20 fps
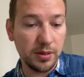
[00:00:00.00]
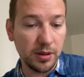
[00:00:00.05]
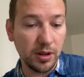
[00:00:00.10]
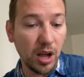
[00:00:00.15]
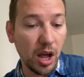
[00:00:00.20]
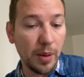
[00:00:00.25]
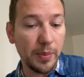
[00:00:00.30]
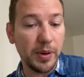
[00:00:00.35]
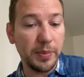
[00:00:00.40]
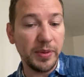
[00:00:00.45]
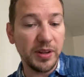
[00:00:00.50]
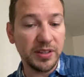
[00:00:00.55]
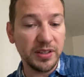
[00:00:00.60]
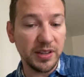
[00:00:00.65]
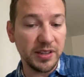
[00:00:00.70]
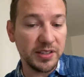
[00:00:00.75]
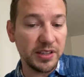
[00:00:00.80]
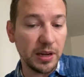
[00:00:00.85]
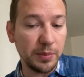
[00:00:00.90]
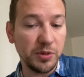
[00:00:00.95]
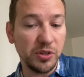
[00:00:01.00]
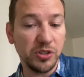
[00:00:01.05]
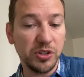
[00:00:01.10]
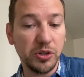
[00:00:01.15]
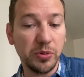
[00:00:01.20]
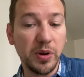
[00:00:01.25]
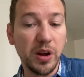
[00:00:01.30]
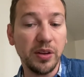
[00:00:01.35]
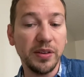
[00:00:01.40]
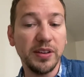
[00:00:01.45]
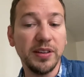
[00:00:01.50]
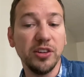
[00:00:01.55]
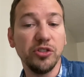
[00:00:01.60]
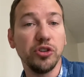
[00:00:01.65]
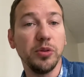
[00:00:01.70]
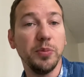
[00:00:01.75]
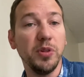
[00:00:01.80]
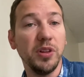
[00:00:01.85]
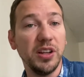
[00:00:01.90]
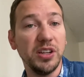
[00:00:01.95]
common misconception surrounding the
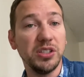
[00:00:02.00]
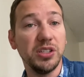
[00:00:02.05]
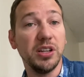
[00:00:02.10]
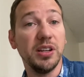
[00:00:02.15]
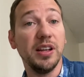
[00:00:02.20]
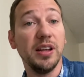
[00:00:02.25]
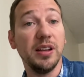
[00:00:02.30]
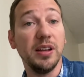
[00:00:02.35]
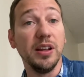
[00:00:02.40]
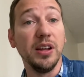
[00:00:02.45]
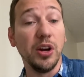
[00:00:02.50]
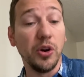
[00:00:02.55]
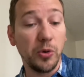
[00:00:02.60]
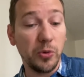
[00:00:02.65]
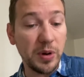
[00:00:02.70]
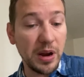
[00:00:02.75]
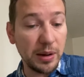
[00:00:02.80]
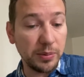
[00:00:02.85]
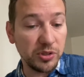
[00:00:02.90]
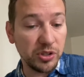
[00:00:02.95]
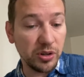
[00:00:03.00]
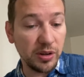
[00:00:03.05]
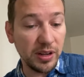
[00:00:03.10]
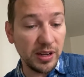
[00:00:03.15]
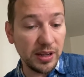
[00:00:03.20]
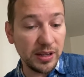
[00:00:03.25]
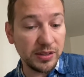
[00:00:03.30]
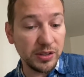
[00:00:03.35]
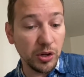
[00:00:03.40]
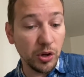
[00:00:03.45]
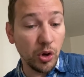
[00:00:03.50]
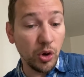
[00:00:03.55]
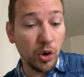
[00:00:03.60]
tribulation and rapture is,